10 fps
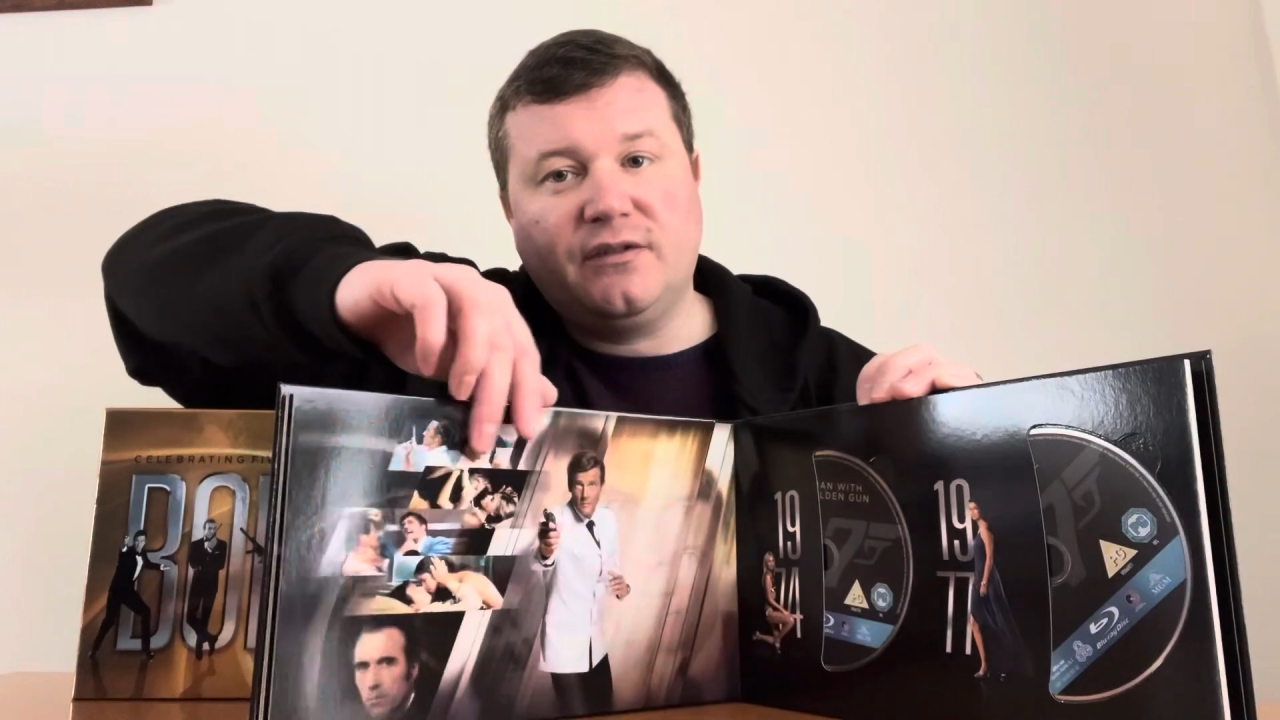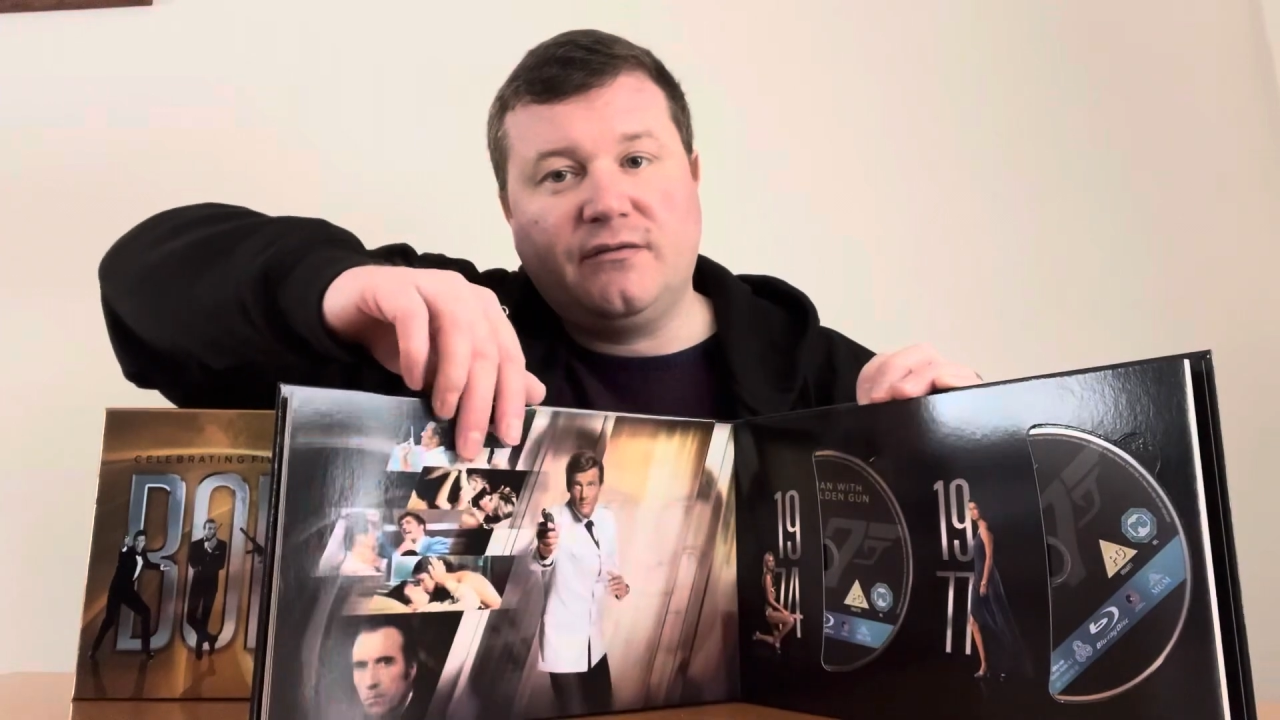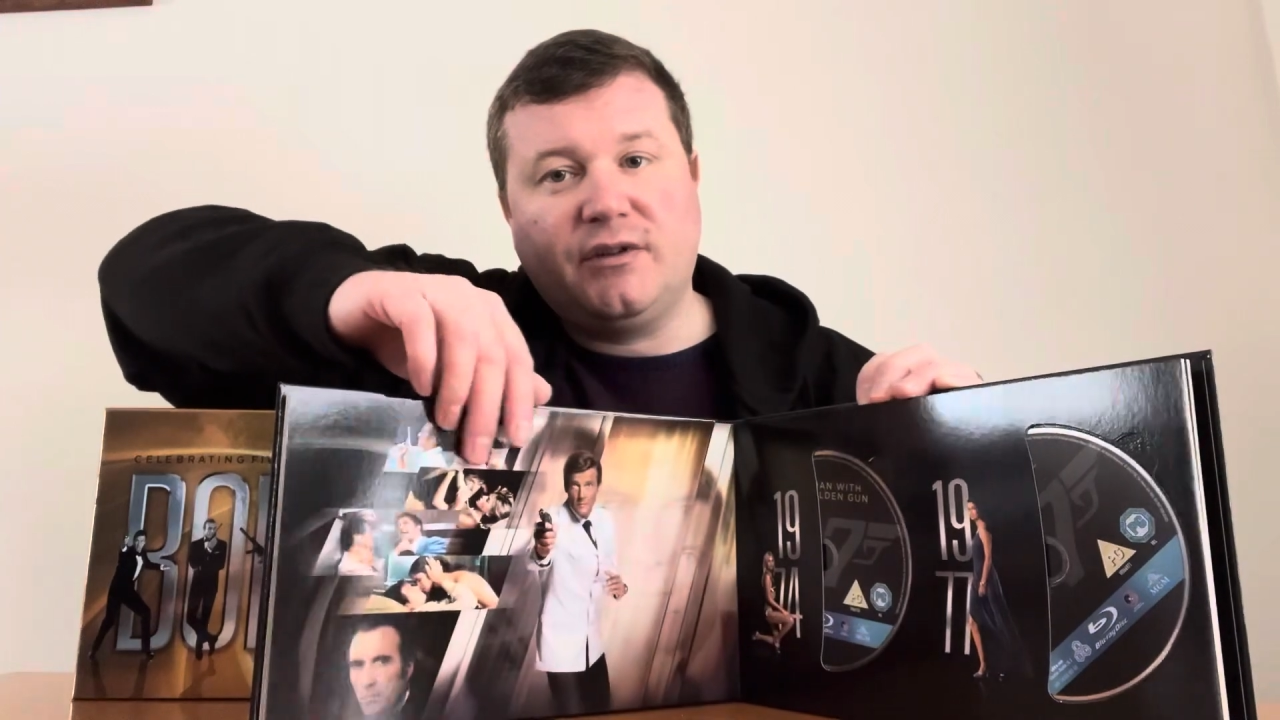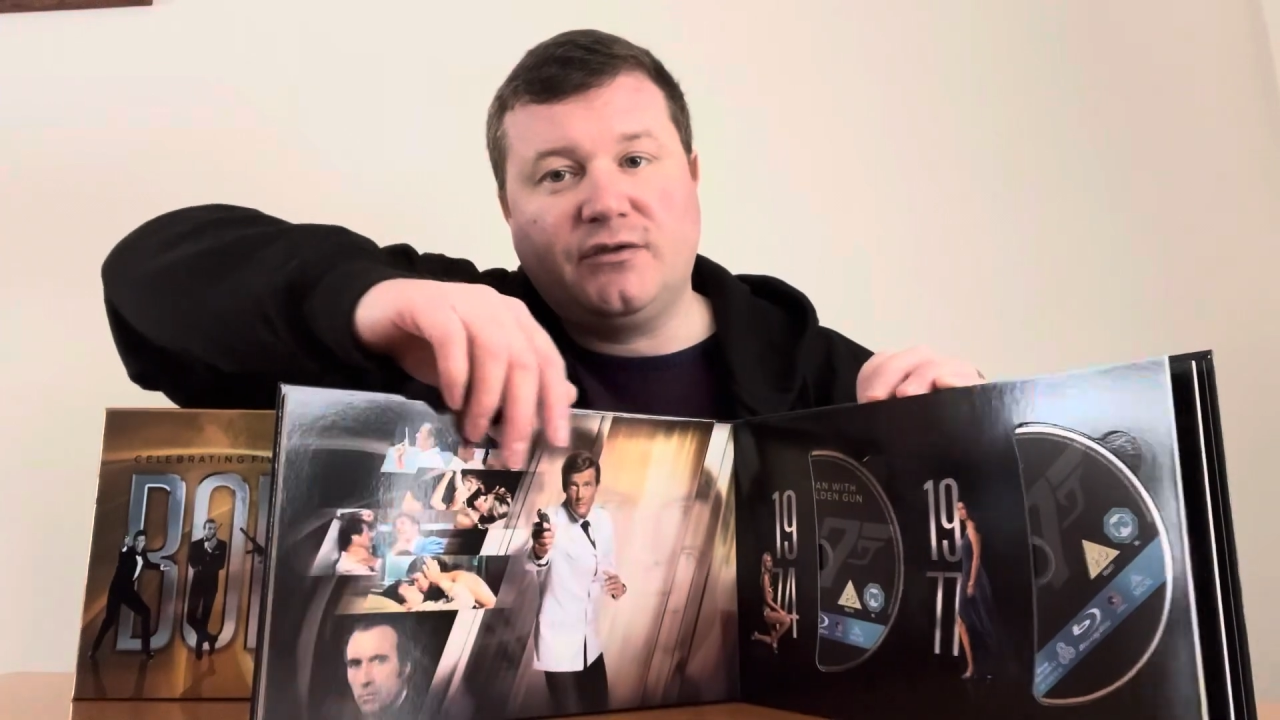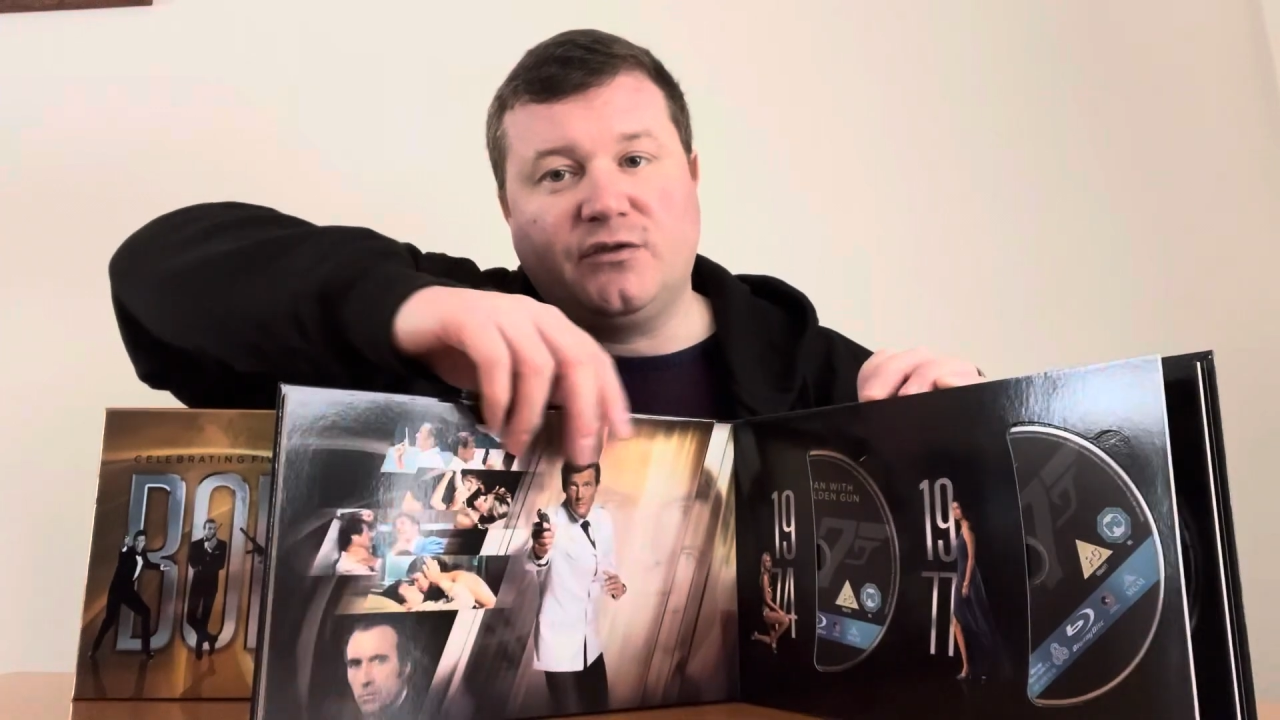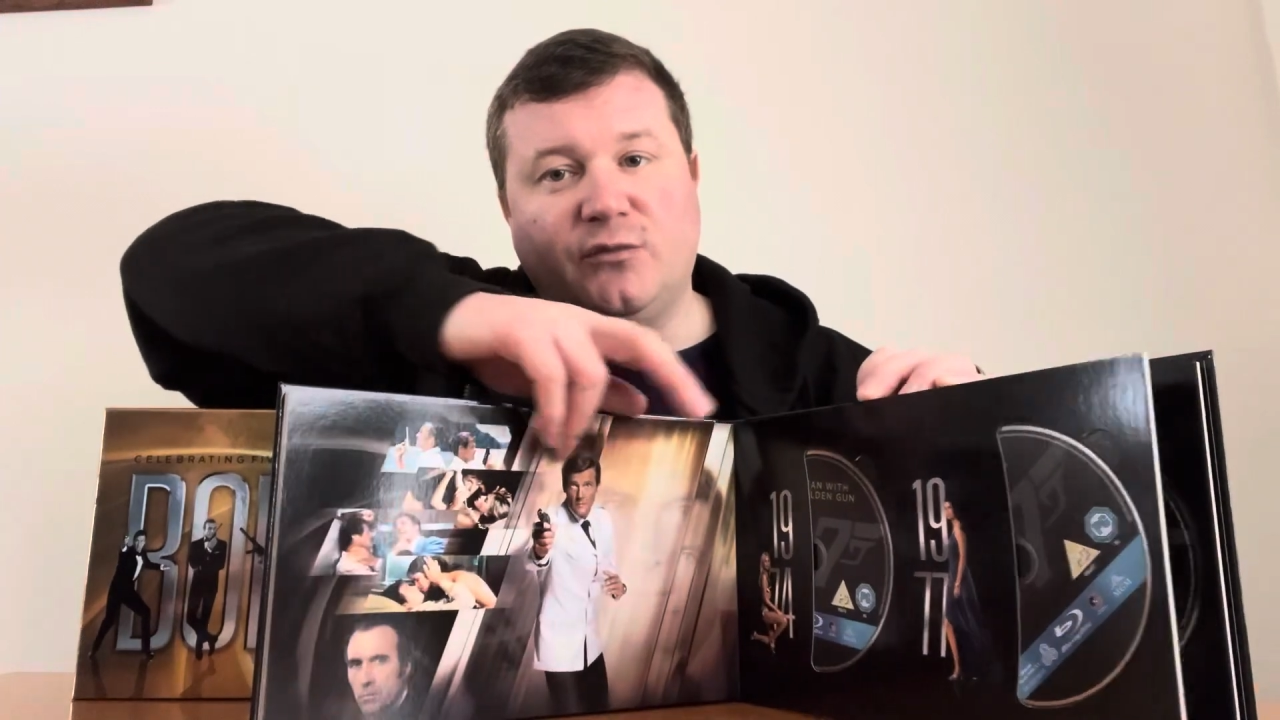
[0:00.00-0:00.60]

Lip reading: the Roger